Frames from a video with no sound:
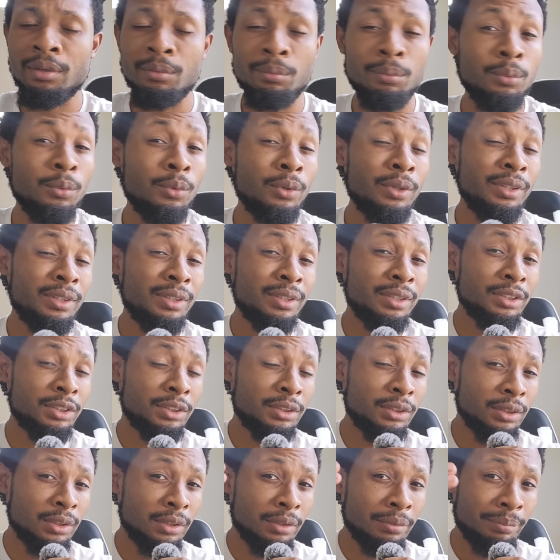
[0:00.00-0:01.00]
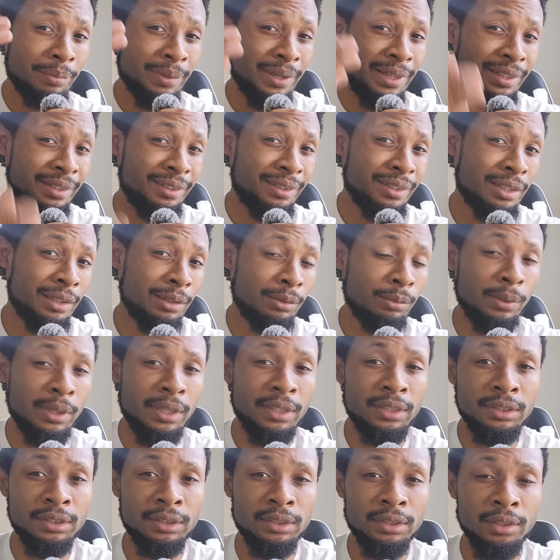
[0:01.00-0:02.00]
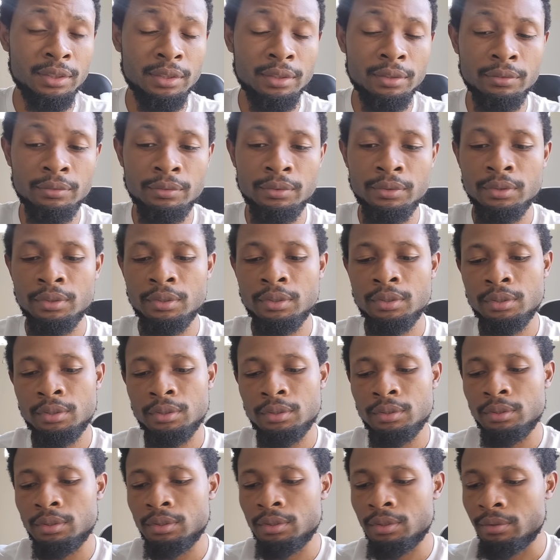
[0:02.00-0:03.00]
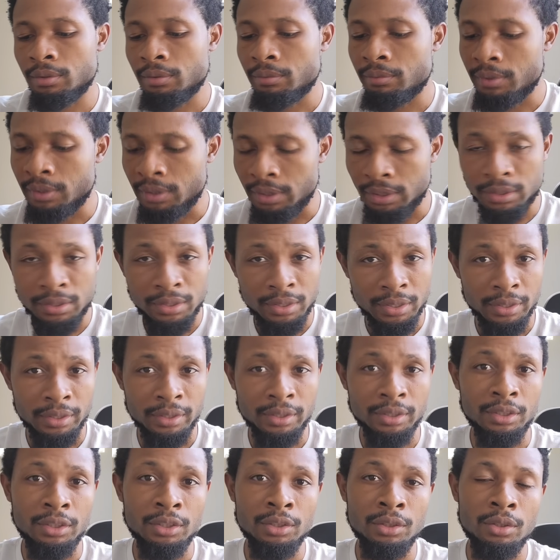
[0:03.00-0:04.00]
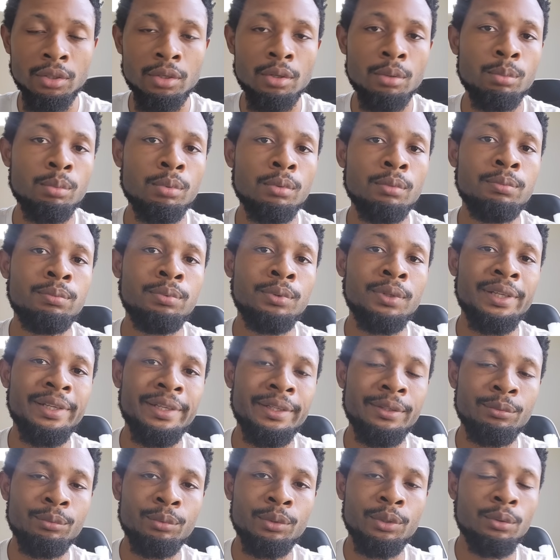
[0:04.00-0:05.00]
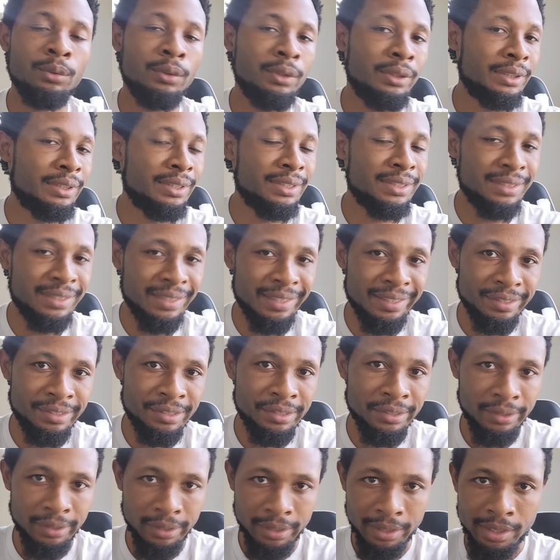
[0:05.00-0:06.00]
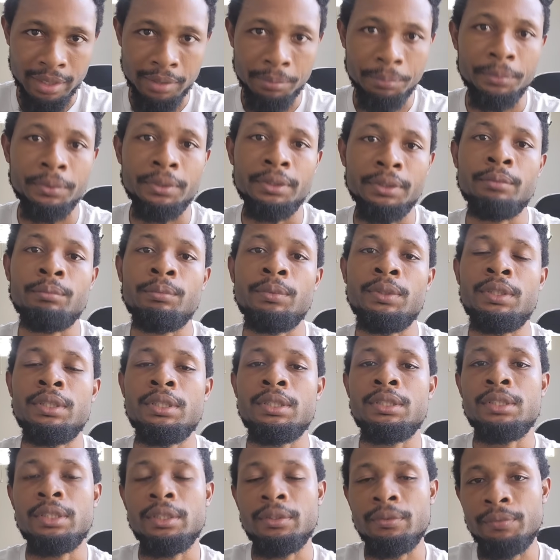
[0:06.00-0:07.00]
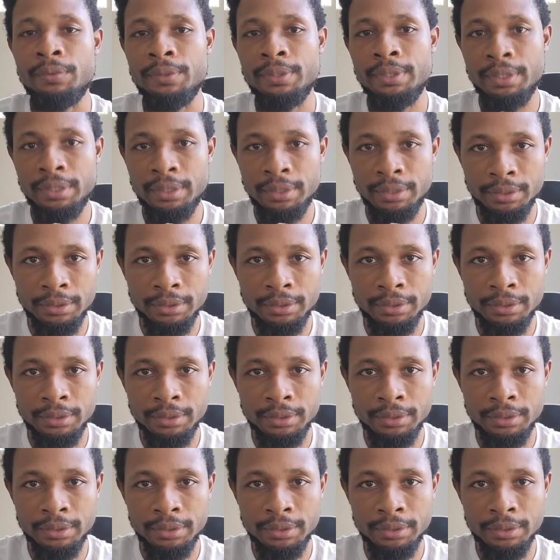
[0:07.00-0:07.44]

are pointing us to the main direction of, is there a global plate reorganization happening? Because if it